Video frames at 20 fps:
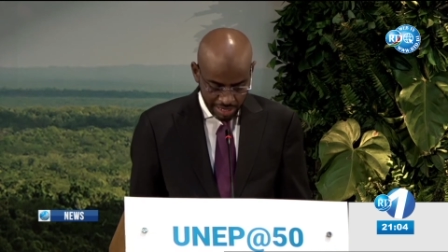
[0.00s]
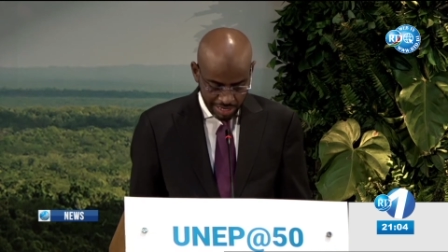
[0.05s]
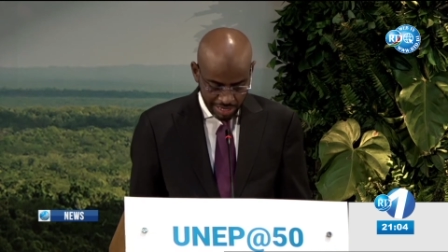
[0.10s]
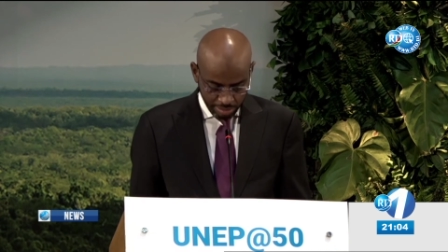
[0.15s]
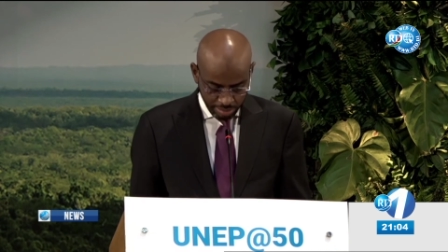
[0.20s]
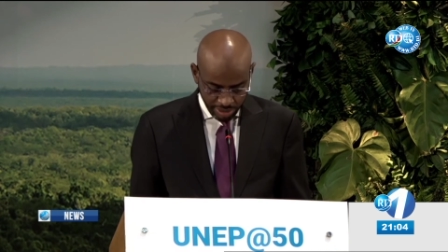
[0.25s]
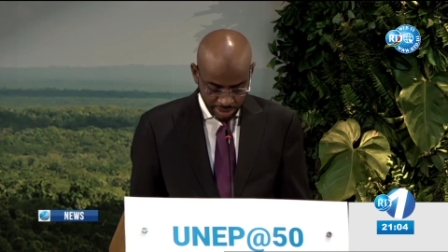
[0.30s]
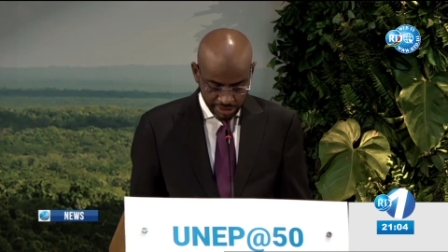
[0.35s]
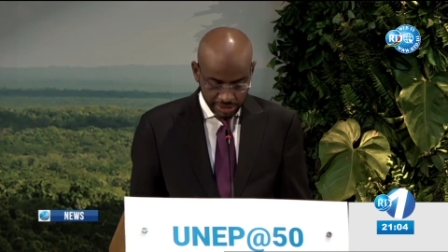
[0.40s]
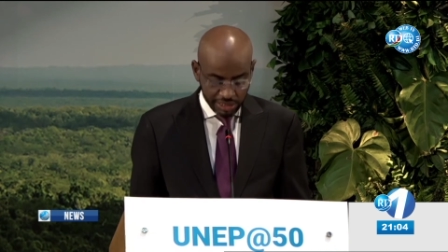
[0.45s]

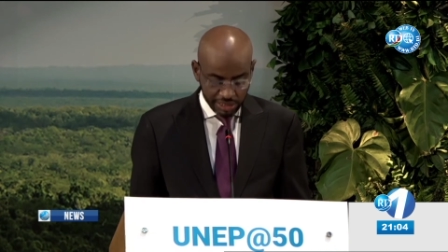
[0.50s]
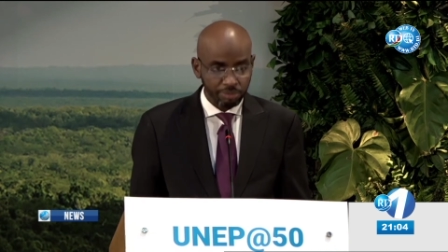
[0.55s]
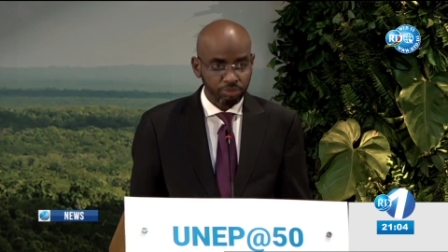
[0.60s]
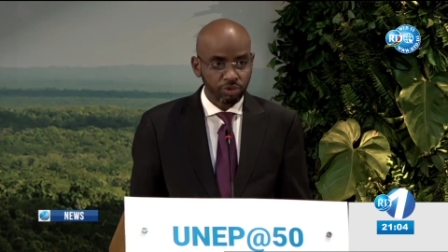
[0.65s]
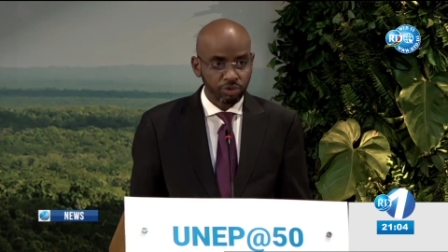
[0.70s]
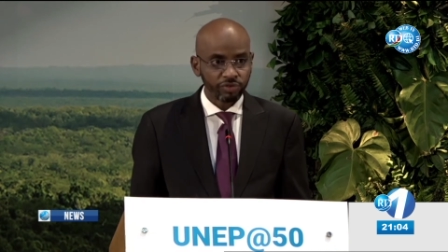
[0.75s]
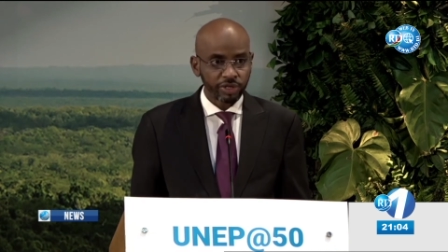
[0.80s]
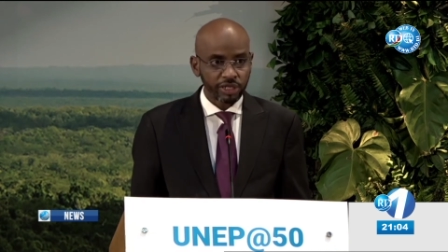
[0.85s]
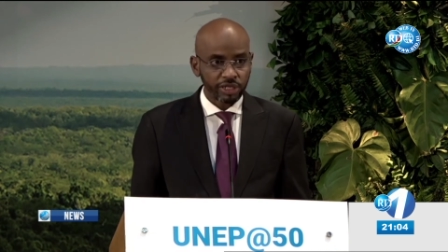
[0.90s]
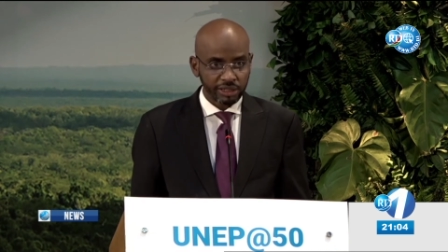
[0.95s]
At the same
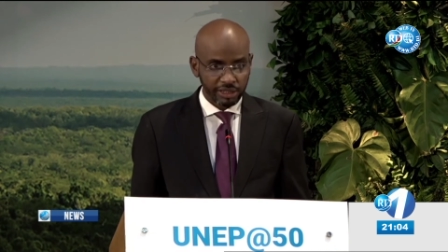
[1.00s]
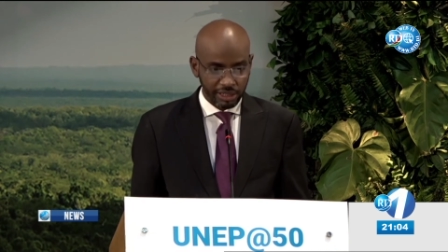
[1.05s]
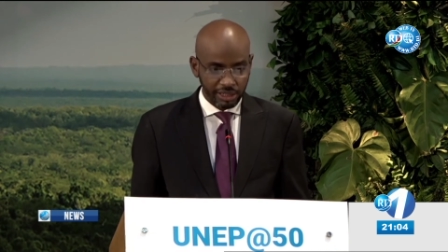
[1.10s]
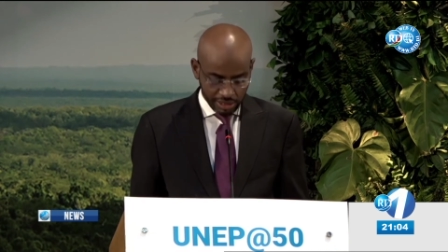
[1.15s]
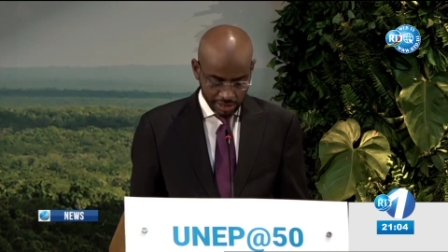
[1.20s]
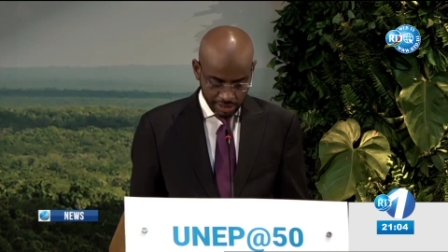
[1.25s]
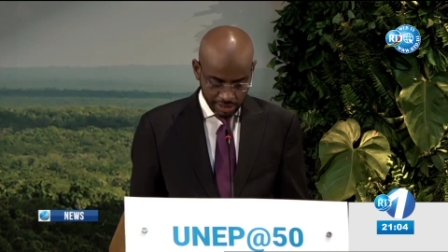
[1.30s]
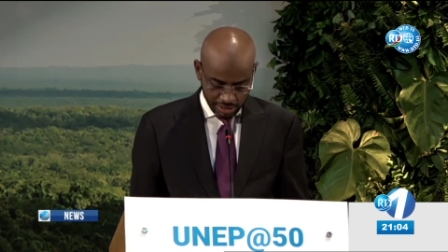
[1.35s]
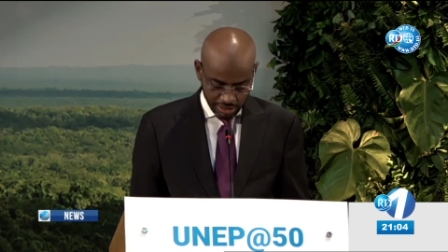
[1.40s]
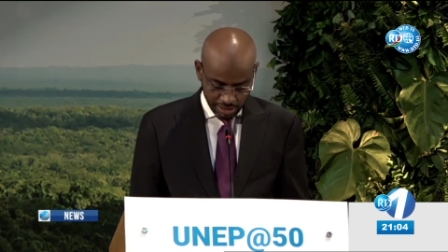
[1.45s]
time,
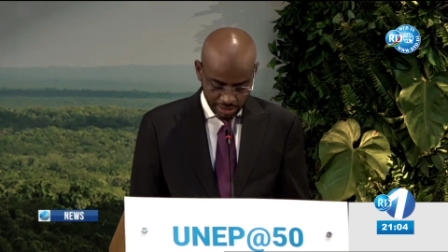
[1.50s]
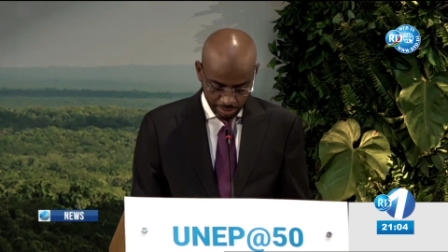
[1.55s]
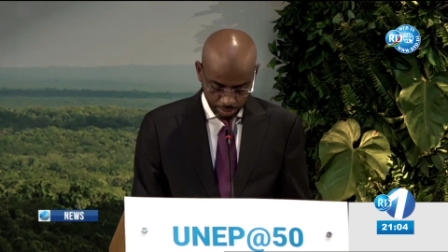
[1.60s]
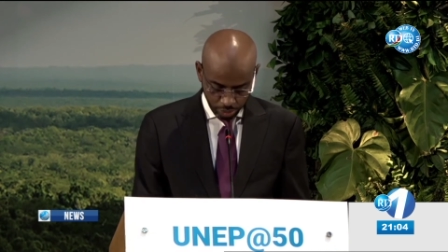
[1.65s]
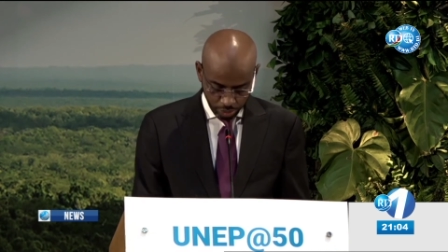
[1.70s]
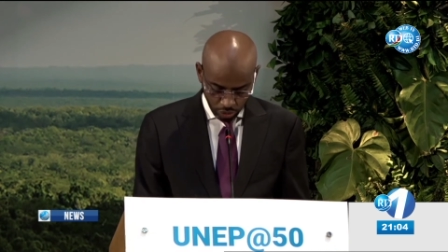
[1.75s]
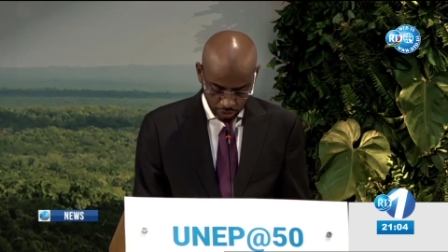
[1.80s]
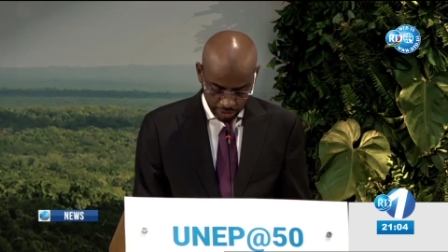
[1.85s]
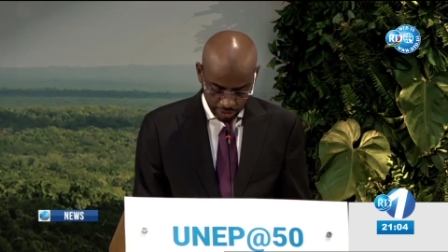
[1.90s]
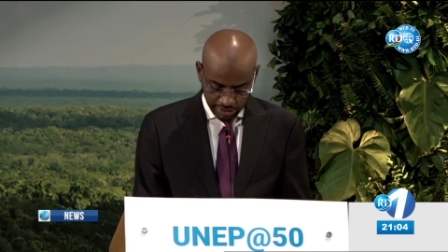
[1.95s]
I would
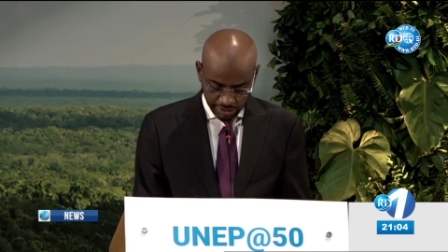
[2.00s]
like